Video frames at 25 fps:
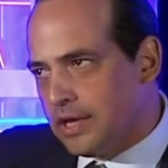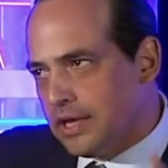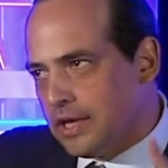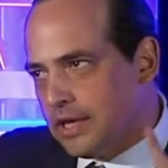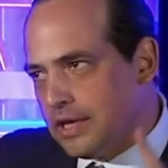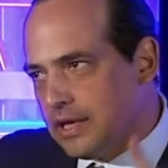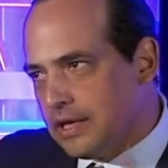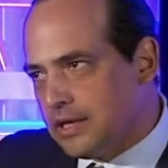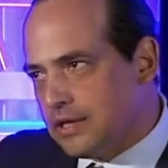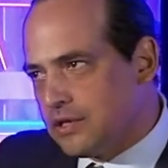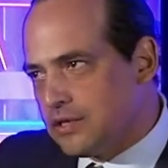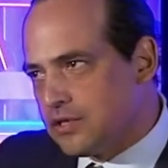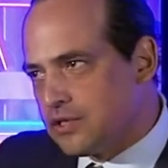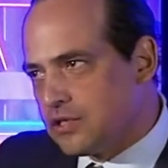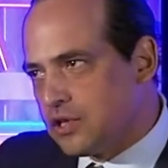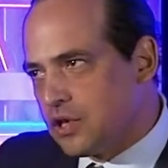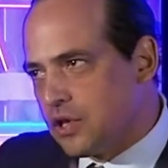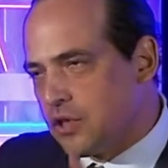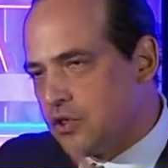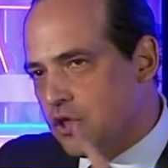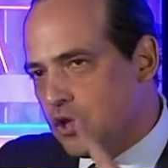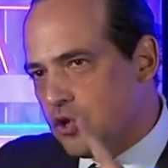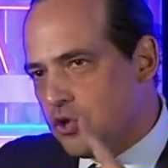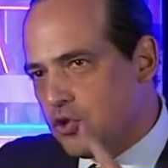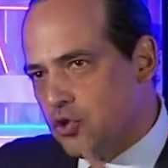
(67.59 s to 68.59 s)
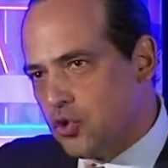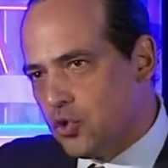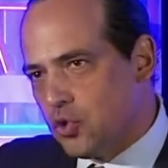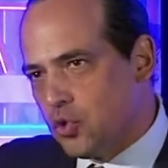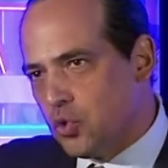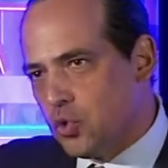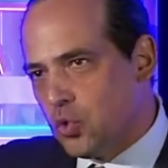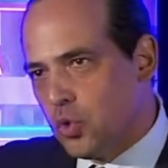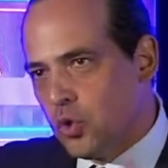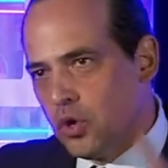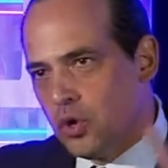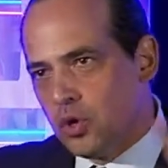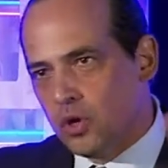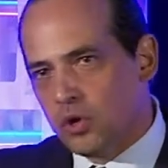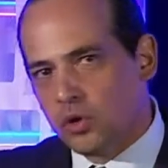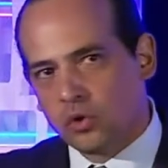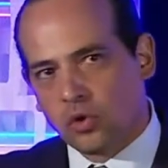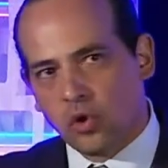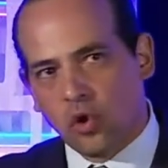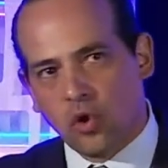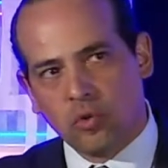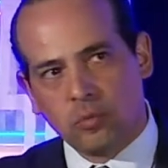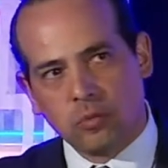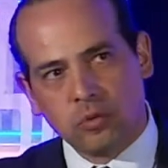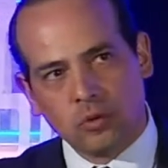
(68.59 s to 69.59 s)
is the new
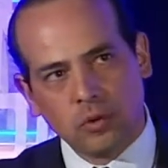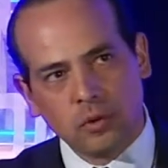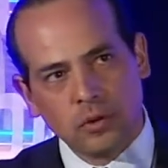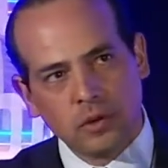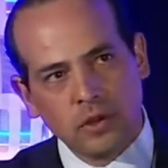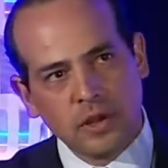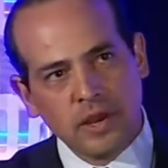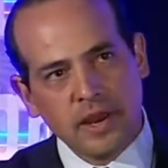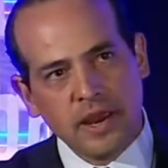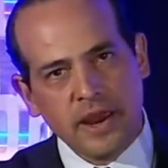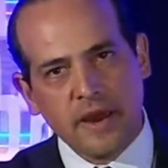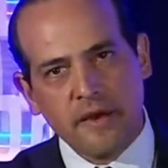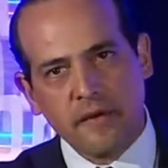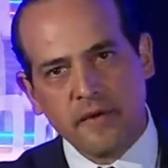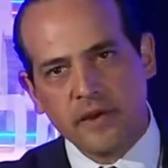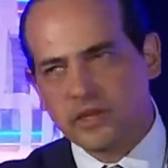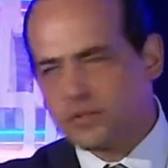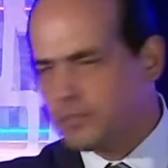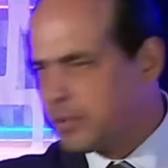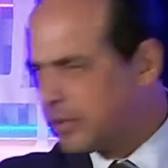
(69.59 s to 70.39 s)
global areas.